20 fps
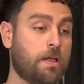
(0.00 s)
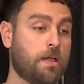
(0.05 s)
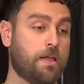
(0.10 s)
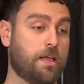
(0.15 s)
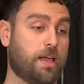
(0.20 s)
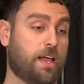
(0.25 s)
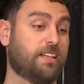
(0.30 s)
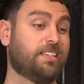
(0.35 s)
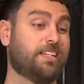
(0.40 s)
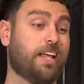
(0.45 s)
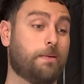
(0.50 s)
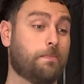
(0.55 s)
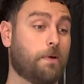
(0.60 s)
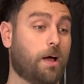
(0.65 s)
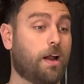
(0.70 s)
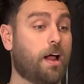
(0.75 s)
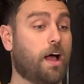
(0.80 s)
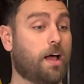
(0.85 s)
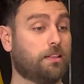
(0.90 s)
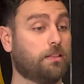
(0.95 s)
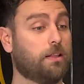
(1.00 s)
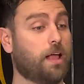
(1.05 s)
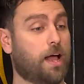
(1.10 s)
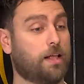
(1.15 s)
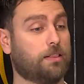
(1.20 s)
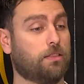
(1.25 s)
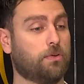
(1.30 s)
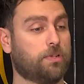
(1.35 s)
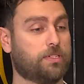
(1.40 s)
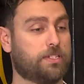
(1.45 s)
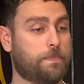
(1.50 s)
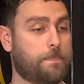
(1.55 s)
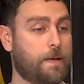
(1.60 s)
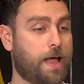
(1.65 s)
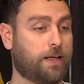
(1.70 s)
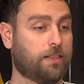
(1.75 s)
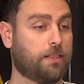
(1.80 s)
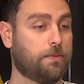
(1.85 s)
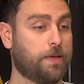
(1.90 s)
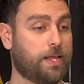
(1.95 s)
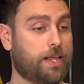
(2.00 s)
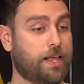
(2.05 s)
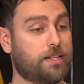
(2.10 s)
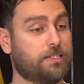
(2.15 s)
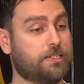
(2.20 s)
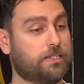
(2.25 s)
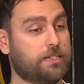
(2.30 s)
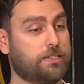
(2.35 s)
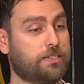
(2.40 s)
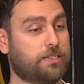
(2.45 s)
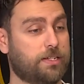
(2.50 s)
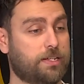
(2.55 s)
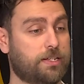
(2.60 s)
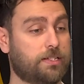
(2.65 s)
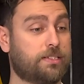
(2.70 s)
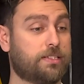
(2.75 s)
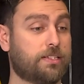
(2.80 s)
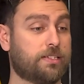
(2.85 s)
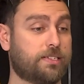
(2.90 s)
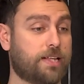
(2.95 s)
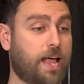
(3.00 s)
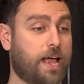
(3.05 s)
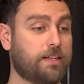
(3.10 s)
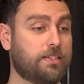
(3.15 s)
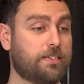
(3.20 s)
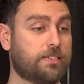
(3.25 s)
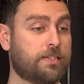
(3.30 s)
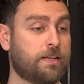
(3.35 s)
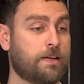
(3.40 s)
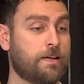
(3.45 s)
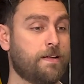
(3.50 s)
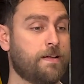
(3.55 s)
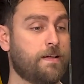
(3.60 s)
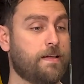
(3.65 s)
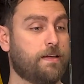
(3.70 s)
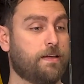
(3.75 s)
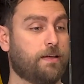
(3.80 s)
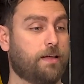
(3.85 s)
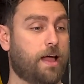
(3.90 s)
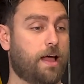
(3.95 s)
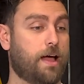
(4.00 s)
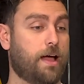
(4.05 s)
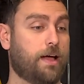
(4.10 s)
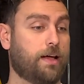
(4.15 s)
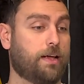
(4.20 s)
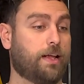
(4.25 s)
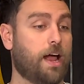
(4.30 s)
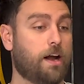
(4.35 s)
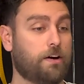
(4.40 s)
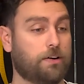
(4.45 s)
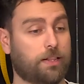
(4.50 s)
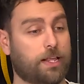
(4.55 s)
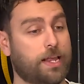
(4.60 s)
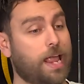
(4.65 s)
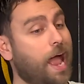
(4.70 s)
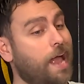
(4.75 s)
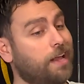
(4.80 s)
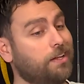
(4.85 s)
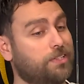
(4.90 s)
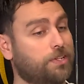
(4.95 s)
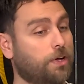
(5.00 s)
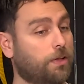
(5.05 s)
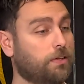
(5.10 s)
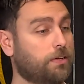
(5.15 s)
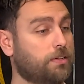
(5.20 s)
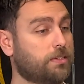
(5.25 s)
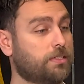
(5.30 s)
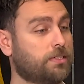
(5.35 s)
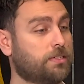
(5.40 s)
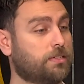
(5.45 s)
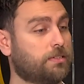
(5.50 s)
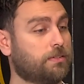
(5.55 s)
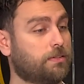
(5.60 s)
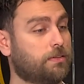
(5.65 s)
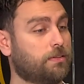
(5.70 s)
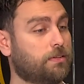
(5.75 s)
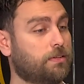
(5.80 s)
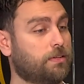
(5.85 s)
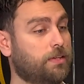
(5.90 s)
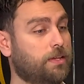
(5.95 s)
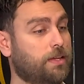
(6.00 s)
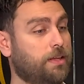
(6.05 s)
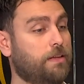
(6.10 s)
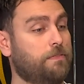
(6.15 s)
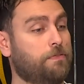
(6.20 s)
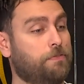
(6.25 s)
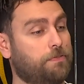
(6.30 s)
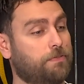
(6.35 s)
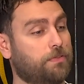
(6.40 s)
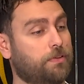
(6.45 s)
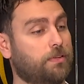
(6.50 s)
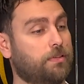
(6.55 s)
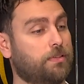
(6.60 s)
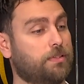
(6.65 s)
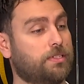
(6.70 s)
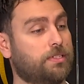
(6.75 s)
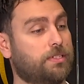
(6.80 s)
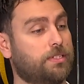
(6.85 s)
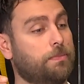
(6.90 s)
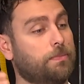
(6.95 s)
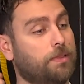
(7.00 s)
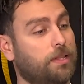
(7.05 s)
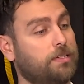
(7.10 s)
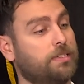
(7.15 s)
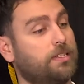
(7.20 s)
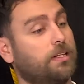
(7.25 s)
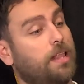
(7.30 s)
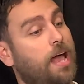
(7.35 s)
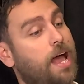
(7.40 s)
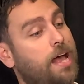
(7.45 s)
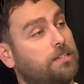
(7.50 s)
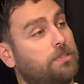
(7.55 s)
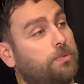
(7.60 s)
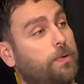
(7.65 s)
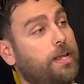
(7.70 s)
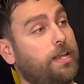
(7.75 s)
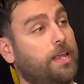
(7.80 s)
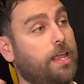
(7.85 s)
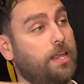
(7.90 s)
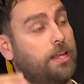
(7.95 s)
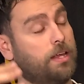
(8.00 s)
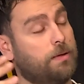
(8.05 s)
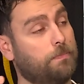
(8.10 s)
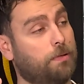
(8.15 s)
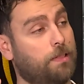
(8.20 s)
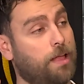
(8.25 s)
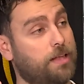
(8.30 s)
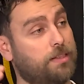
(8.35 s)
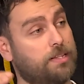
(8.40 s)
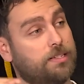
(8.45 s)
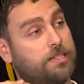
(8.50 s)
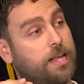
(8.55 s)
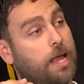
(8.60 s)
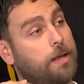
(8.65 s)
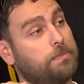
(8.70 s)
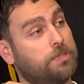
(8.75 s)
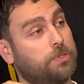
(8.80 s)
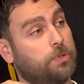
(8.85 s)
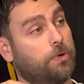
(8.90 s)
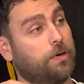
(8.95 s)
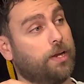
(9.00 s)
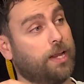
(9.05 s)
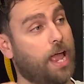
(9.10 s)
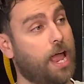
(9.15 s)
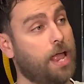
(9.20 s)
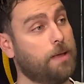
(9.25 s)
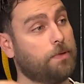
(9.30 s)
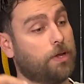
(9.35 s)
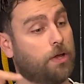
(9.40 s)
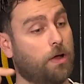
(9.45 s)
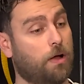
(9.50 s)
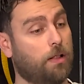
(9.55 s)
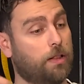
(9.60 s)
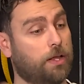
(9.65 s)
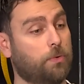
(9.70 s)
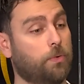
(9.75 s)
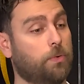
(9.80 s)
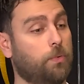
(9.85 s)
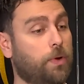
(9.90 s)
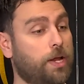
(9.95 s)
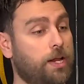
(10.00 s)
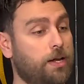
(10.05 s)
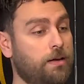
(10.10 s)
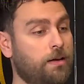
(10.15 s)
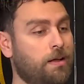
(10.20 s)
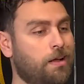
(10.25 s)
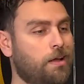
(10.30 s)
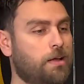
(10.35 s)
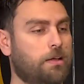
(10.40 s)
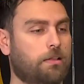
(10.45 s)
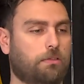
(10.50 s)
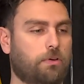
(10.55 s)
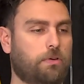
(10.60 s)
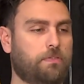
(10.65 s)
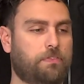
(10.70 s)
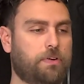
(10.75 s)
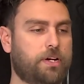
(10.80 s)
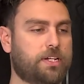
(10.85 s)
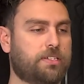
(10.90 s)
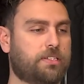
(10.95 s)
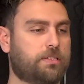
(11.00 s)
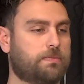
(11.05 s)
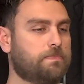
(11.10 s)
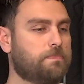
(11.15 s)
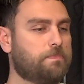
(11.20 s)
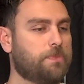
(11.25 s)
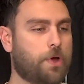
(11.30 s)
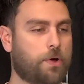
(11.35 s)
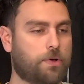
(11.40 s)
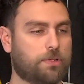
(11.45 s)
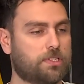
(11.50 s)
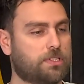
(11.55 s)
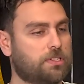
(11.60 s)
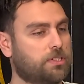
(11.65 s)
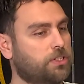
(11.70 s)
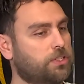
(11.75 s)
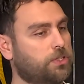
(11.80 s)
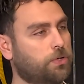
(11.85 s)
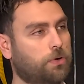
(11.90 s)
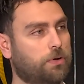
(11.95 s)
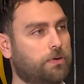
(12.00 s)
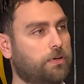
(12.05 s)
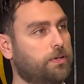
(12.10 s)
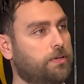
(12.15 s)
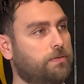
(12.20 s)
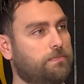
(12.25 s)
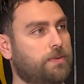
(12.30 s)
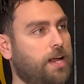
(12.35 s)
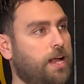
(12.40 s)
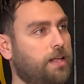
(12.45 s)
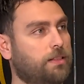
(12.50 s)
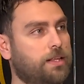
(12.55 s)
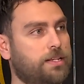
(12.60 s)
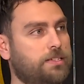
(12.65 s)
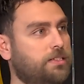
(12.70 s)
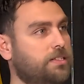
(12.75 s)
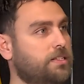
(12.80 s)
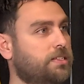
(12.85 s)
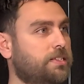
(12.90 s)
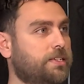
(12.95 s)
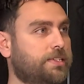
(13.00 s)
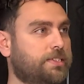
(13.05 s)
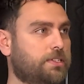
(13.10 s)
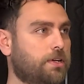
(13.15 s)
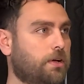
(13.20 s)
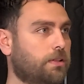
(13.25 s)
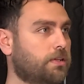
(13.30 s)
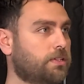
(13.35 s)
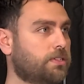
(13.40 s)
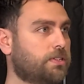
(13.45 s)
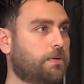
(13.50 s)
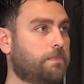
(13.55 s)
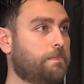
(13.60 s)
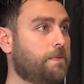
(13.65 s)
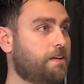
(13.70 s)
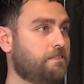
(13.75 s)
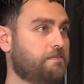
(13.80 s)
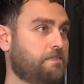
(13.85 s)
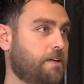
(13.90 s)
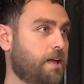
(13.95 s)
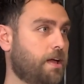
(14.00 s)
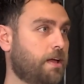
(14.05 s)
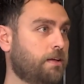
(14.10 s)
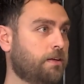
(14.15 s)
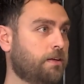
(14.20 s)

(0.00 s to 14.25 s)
A team I'd look to back them against is the Saints. Currently $8. If similar to last week, he can play the same sort of game and Collingwood win, look for his odds to shorten at least to $6 on Betfair.